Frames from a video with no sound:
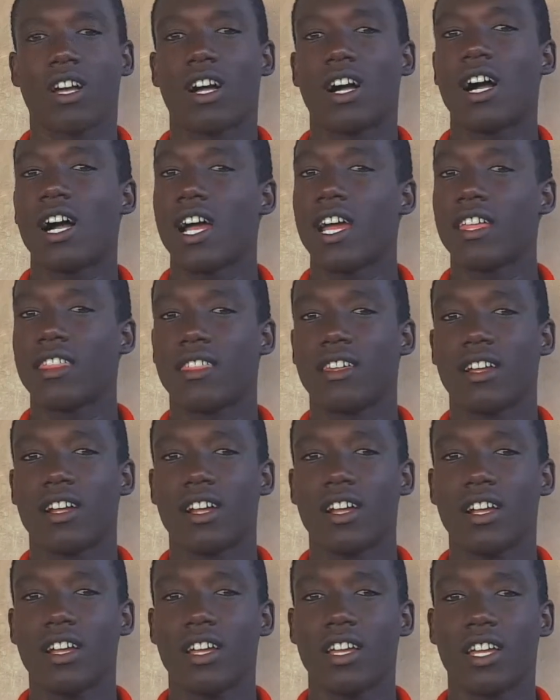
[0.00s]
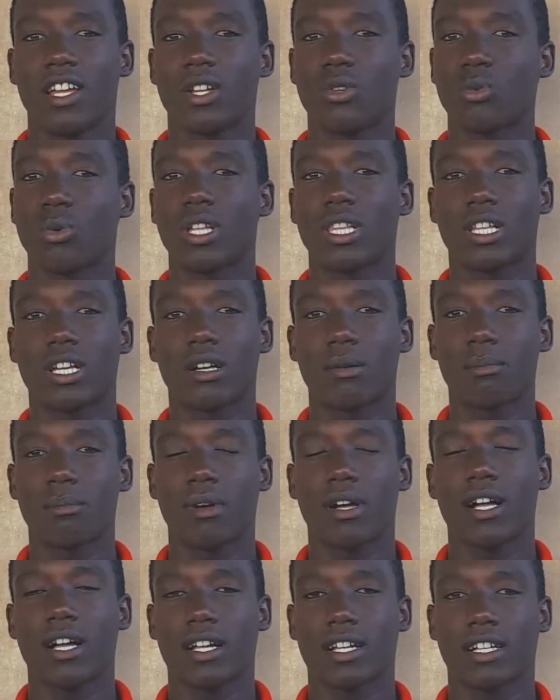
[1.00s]
Hi there and welcome
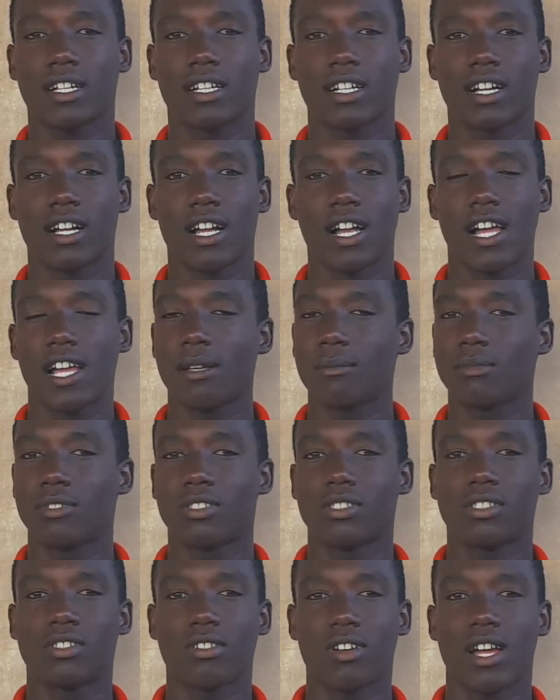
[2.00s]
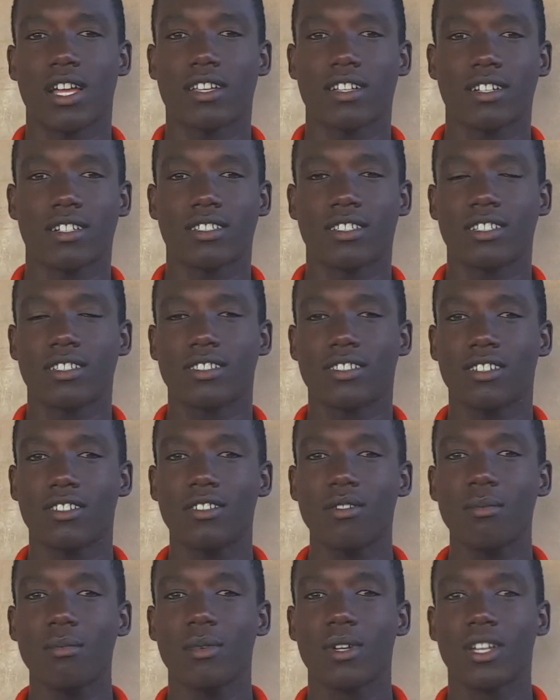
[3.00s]
back. I am Striker
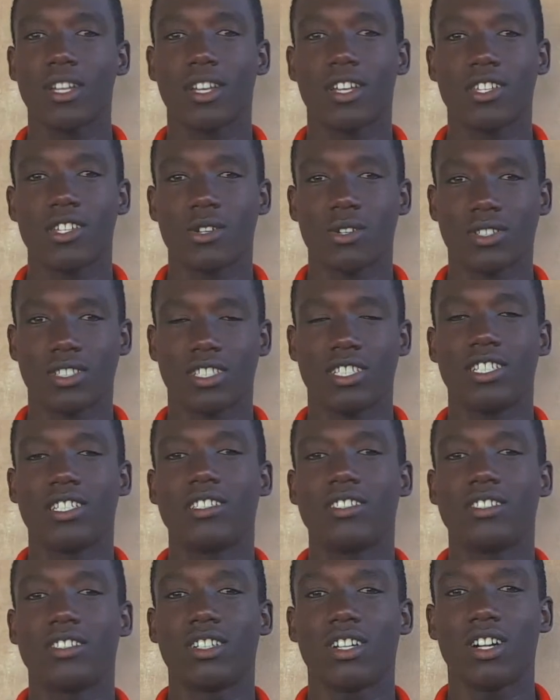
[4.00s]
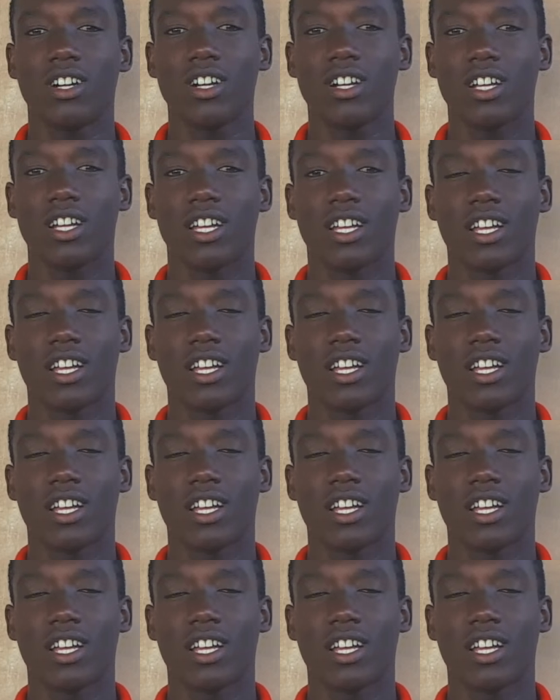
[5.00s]
Discount, your teacher.